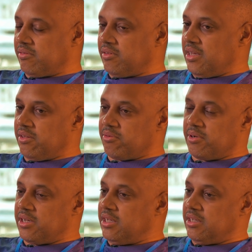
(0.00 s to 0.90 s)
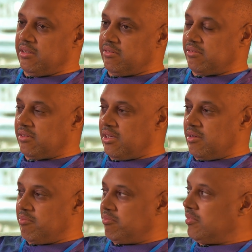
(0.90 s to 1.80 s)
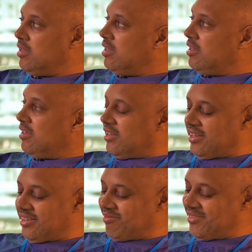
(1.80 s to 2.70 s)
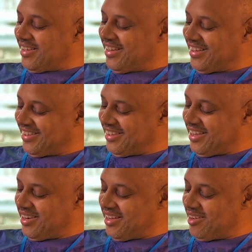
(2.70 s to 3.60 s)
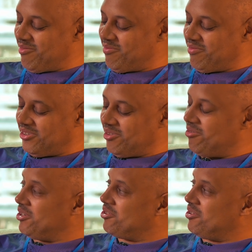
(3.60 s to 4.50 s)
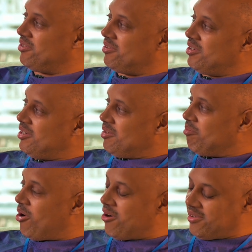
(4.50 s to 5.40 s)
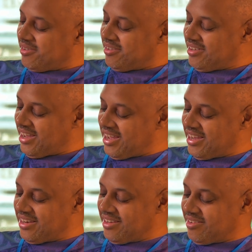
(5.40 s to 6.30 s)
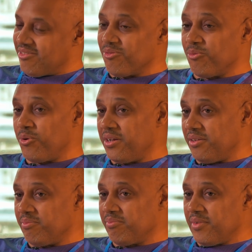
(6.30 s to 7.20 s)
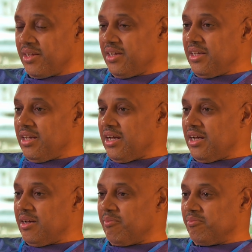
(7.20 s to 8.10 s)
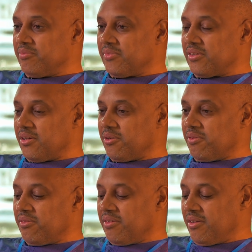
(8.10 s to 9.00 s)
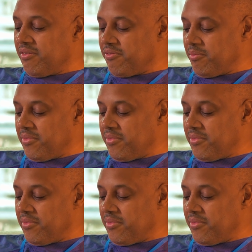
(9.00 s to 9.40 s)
he had 3 kids, and so Richard, Martin, and William. So from